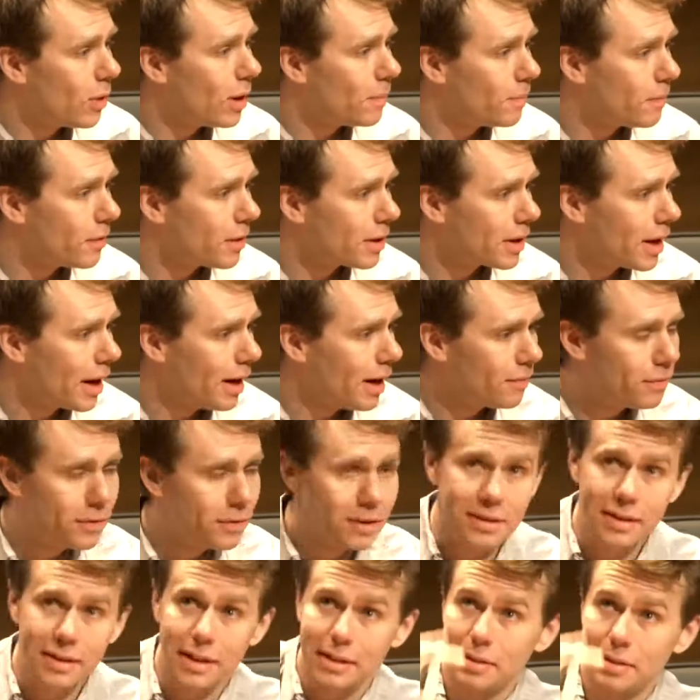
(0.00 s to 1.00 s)
up for a
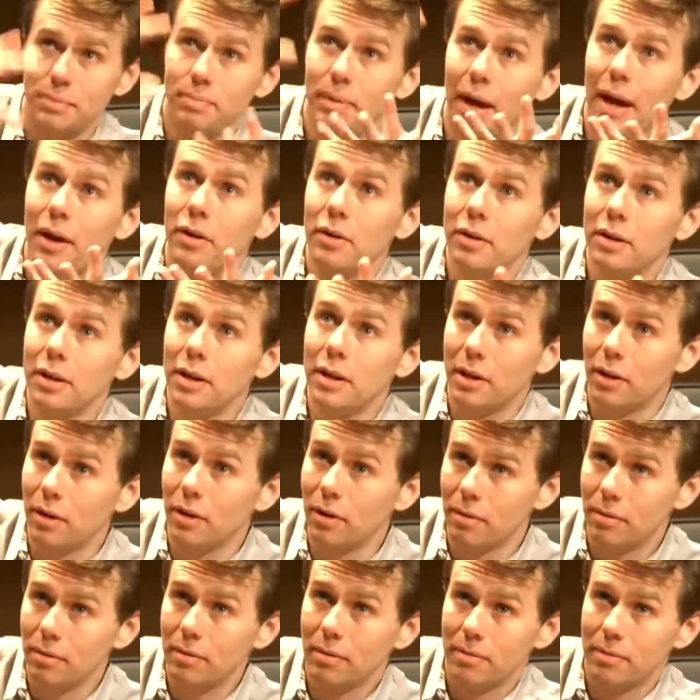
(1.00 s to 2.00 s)
conference that's about, the
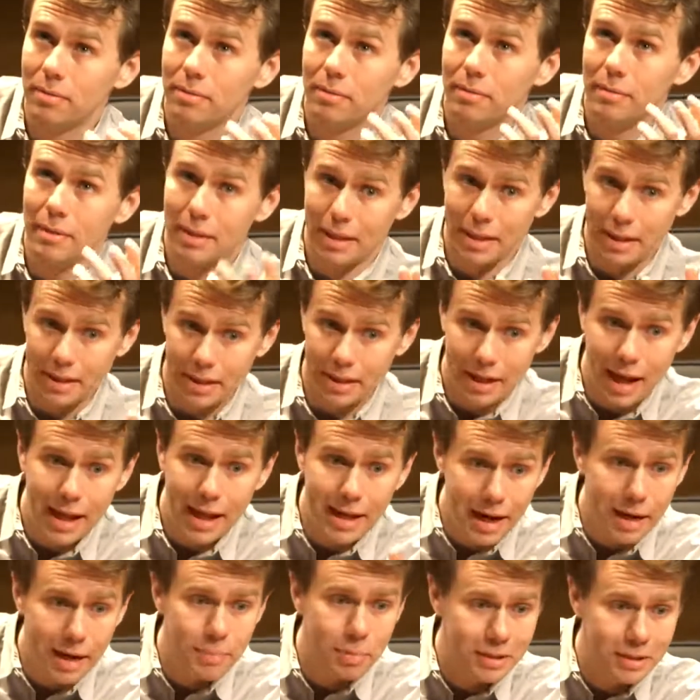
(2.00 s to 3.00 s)

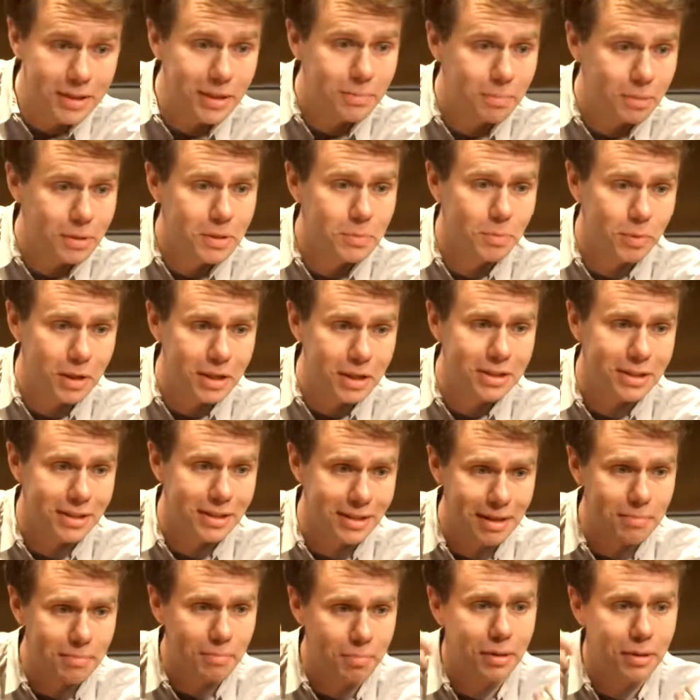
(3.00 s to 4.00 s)
99% perspiration
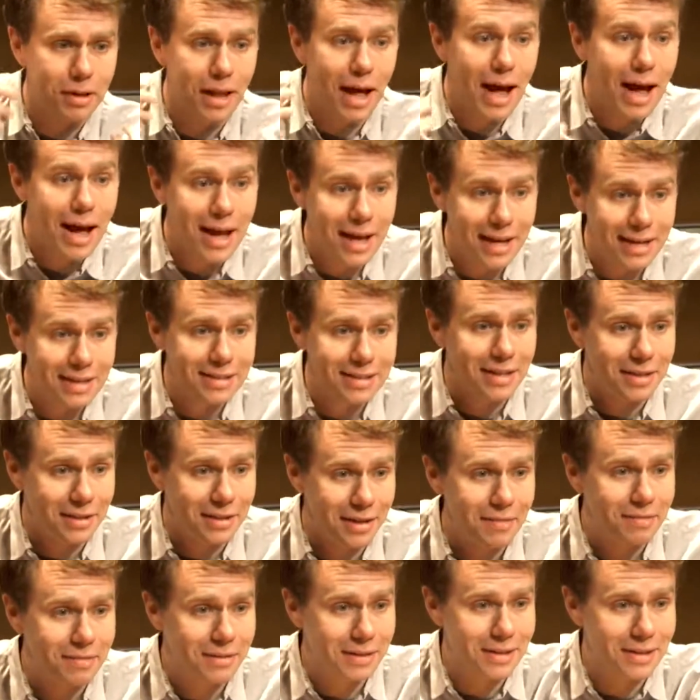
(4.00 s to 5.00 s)
implies that
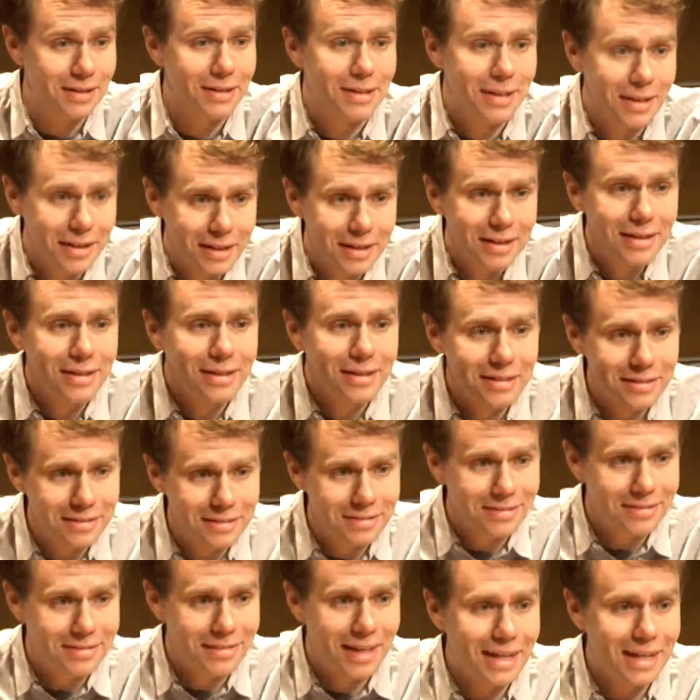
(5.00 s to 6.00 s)
you have to,
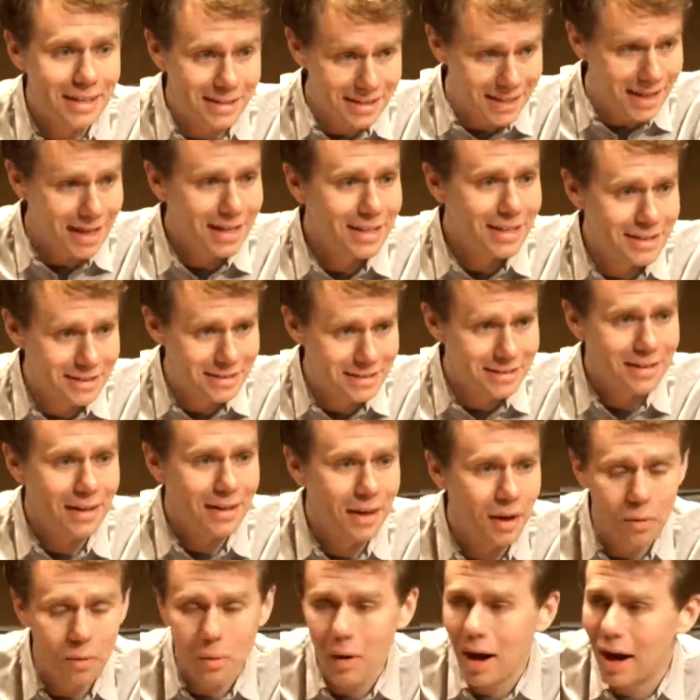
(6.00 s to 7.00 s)
that it takes
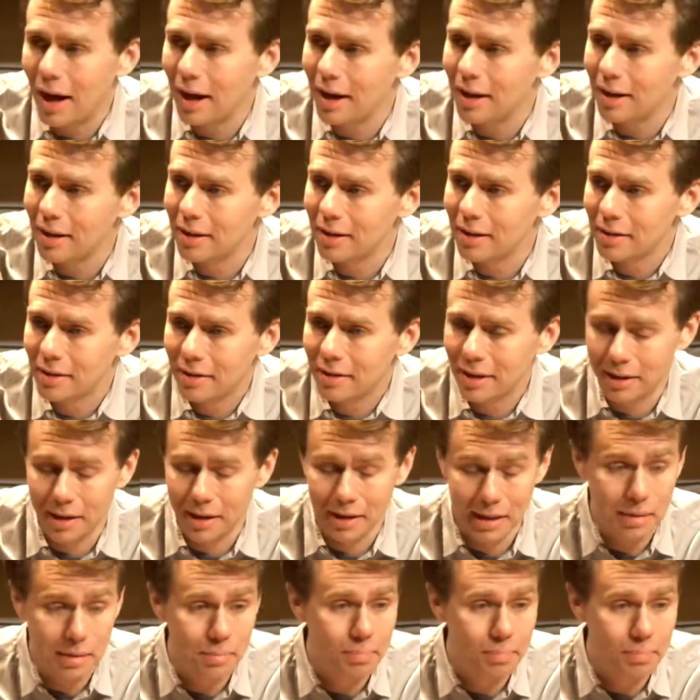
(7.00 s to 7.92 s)
a while, that the